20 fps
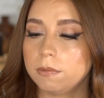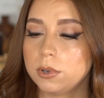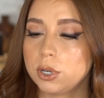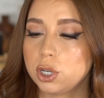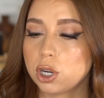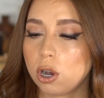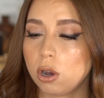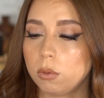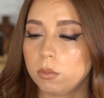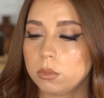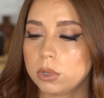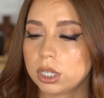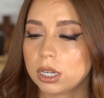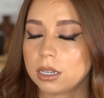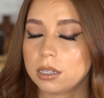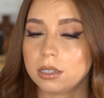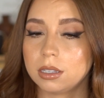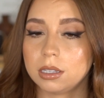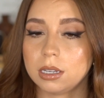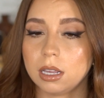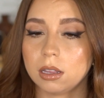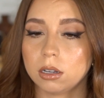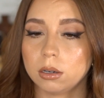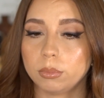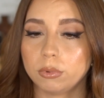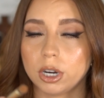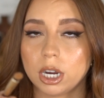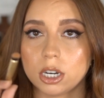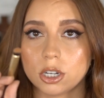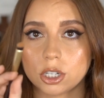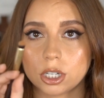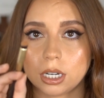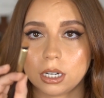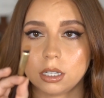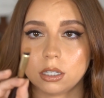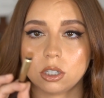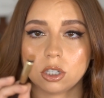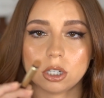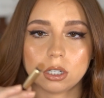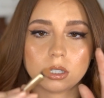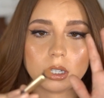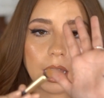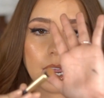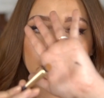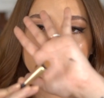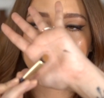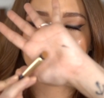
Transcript: domed concealer brush, and it's just kind of